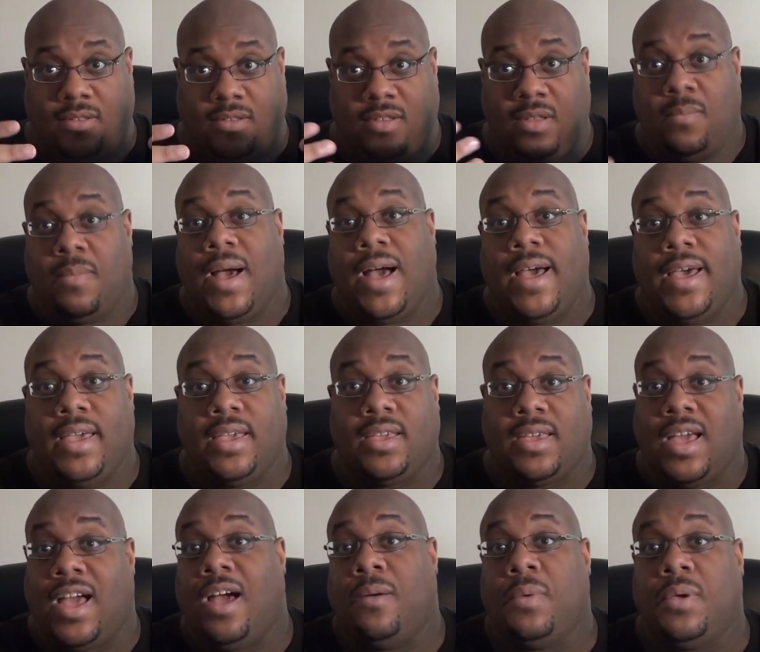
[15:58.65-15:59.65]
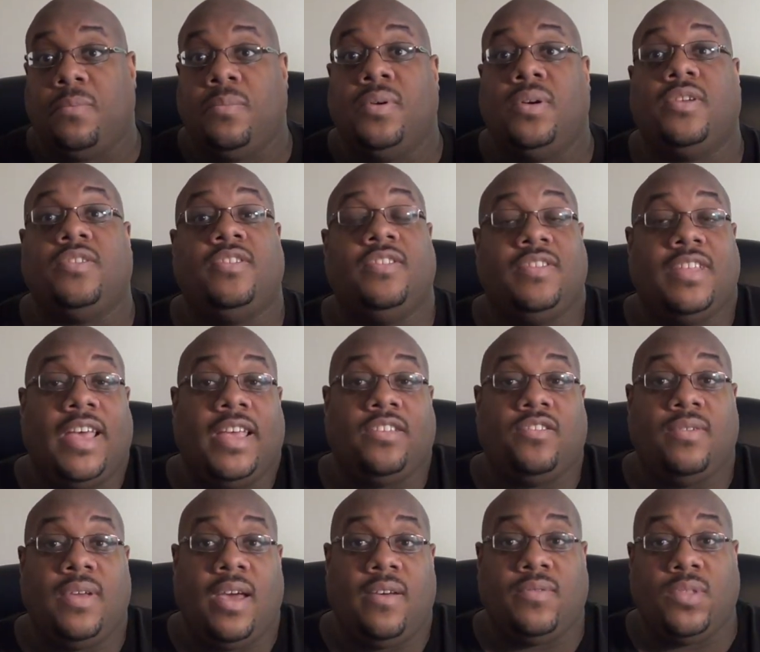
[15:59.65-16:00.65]
to buy comic books, is
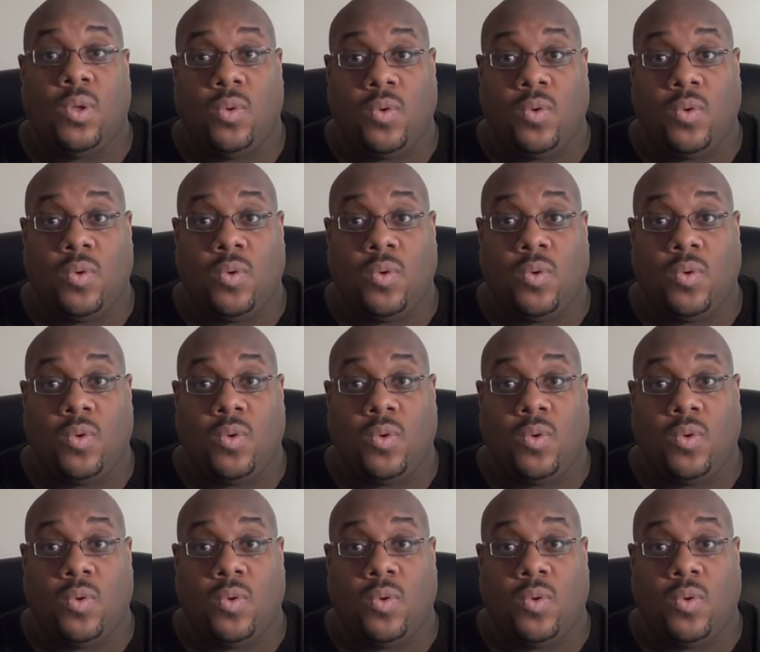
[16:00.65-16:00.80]
that you have